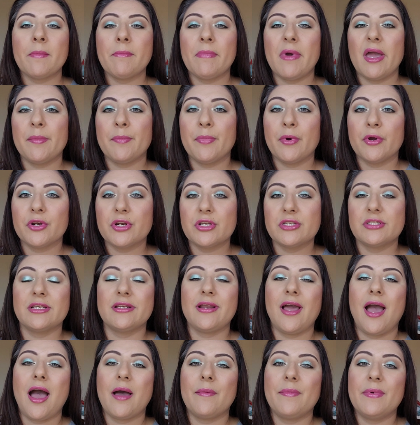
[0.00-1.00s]
My
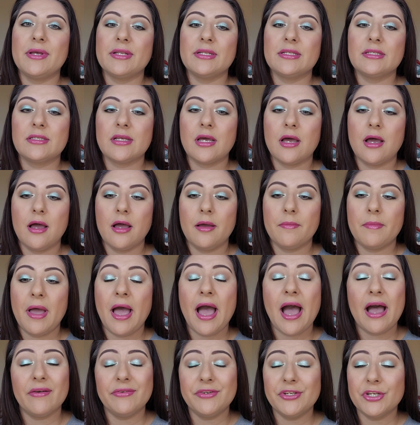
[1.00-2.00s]
purchasing habits um,
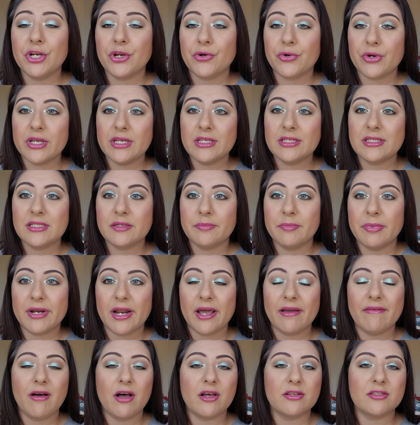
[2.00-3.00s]
have decreased, but
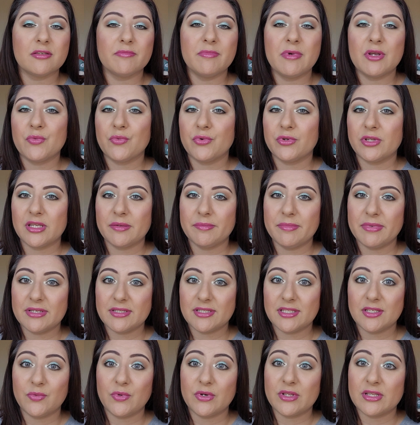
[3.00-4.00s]
I've also been really
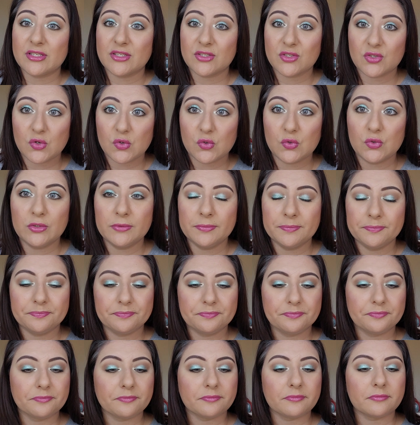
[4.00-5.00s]
busy with school
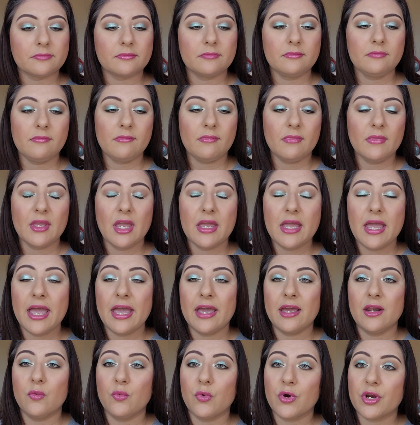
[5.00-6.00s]

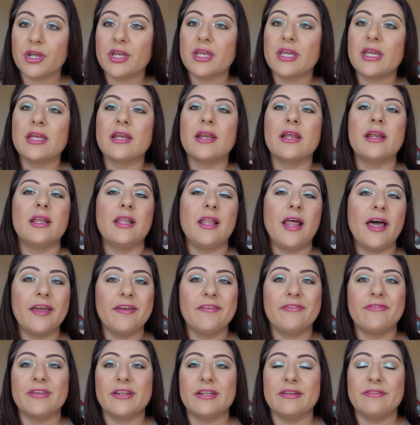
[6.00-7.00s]
and working and
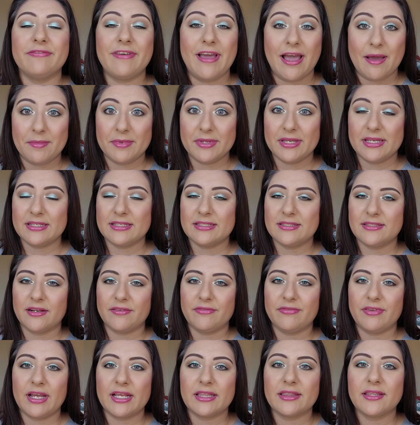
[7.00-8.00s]
life and family and
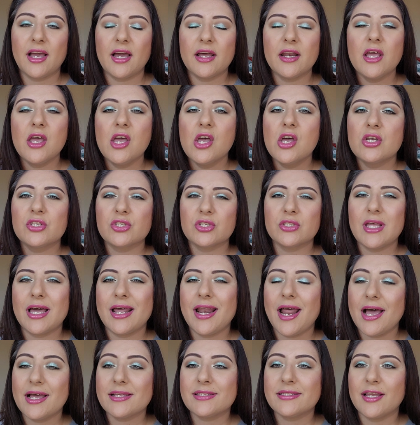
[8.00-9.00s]
stuff like that. So
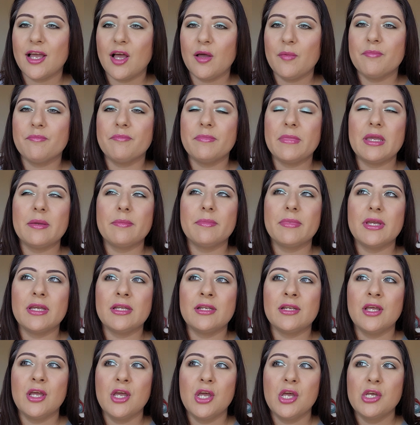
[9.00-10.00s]
that has helped me
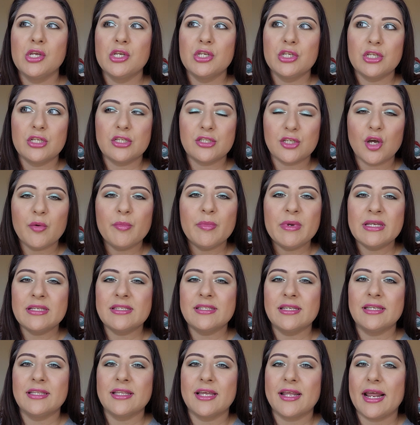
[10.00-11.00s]
being so
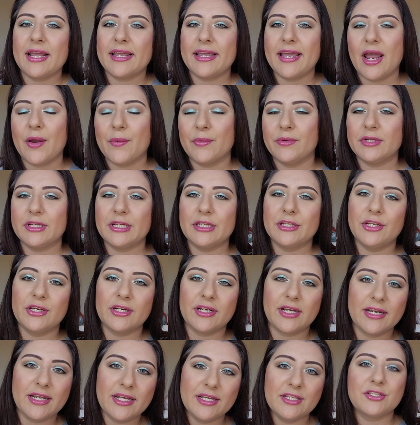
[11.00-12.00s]
busy that I can't really
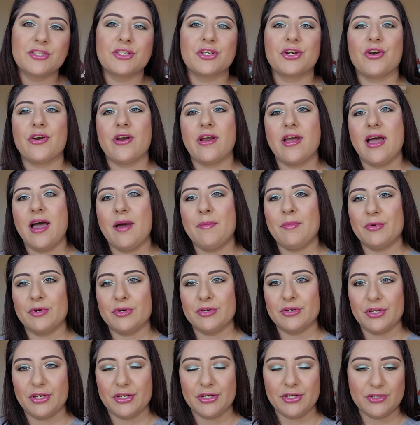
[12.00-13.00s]
look at Instagram
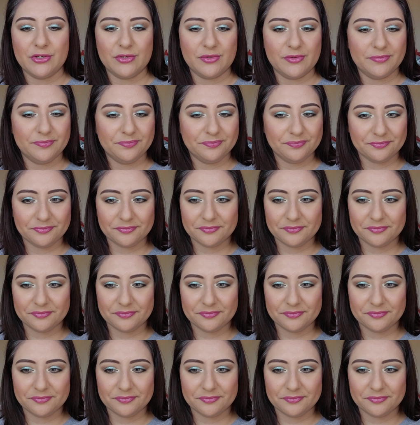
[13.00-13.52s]
or, you know,